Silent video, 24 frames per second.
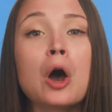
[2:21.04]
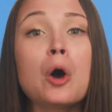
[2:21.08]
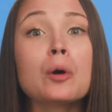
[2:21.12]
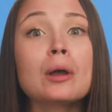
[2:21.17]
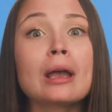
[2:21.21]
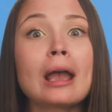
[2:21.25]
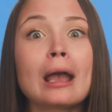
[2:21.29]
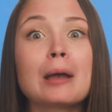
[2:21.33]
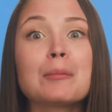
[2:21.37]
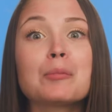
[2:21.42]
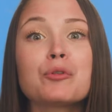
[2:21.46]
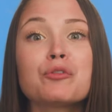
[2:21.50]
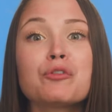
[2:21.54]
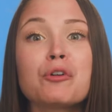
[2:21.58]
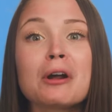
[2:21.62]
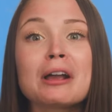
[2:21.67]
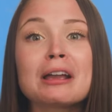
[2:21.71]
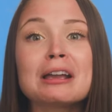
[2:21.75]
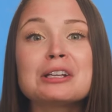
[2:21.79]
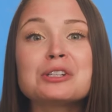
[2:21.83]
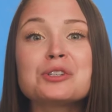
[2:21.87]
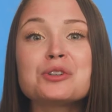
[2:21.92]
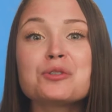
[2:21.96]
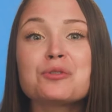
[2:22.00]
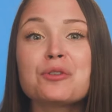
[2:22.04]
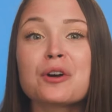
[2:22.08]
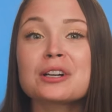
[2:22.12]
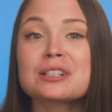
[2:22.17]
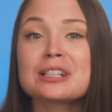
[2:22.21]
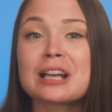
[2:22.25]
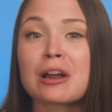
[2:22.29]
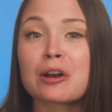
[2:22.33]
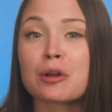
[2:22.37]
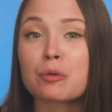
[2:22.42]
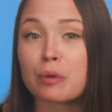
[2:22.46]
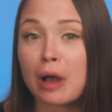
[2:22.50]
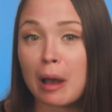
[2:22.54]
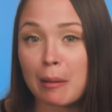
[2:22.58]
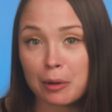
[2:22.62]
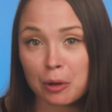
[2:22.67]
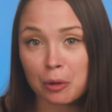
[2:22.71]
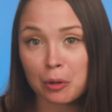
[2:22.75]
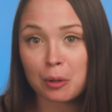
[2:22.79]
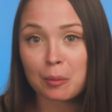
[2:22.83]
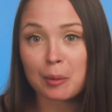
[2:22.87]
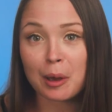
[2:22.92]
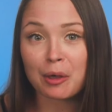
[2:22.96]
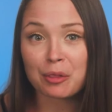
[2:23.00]
Okay, before I get too far down a rabbit
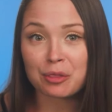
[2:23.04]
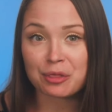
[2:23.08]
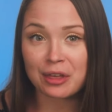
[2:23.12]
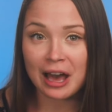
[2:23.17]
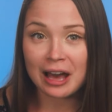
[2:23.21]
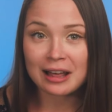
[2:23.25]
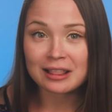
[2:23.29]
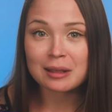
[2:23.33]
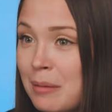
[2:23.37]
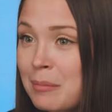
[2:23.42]
hole about that,